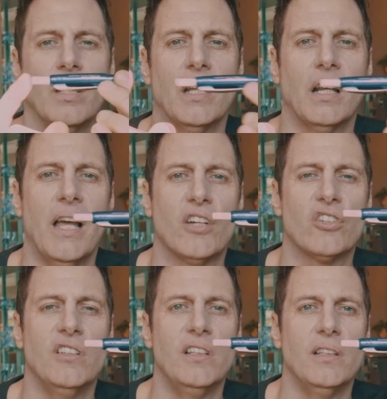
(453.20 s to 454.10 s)
It'll
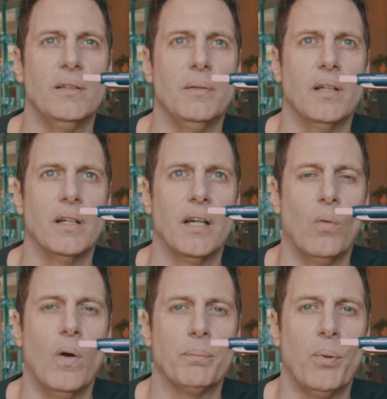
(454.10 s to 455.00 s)
actually,
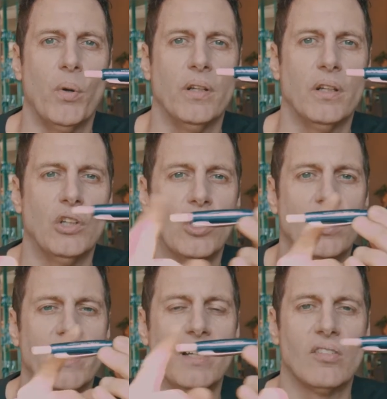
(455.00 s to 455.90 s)
at one point,
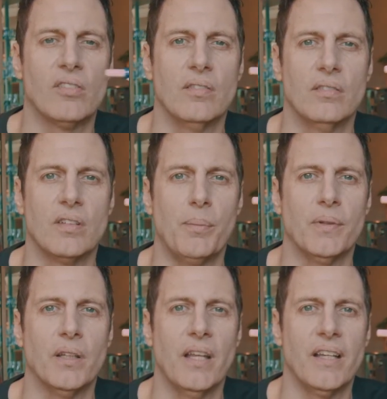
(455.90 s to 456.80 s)
look like it's
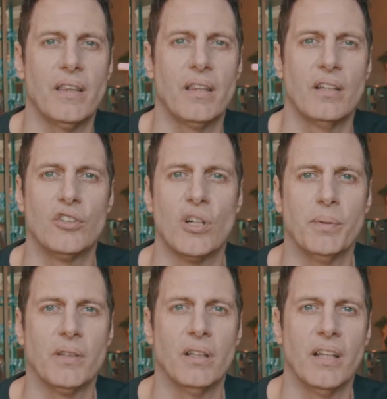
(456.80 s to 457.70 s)
double the length,
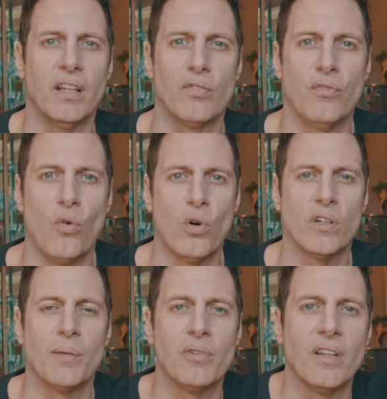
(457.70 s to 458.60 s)
triple the length,
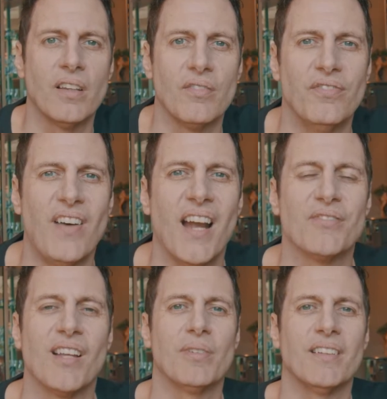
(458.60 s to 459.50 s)
four times the length,
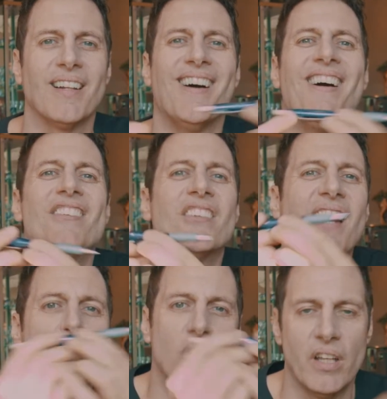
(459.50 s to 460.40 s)
five times the length, 100
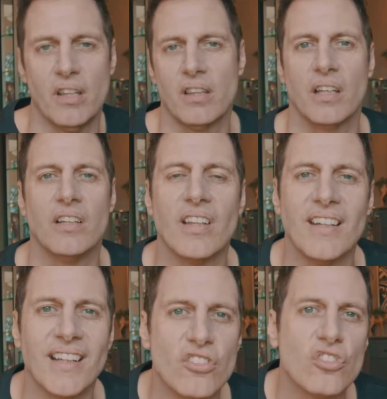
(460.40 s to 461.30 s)
times the length. It's
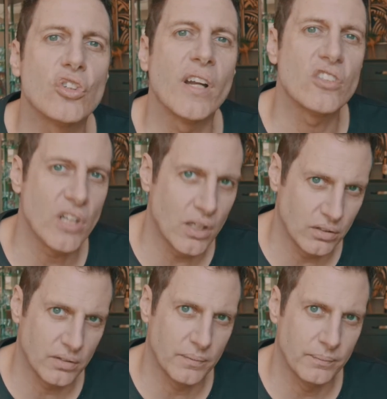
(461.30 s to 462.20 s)
going to get stretched out.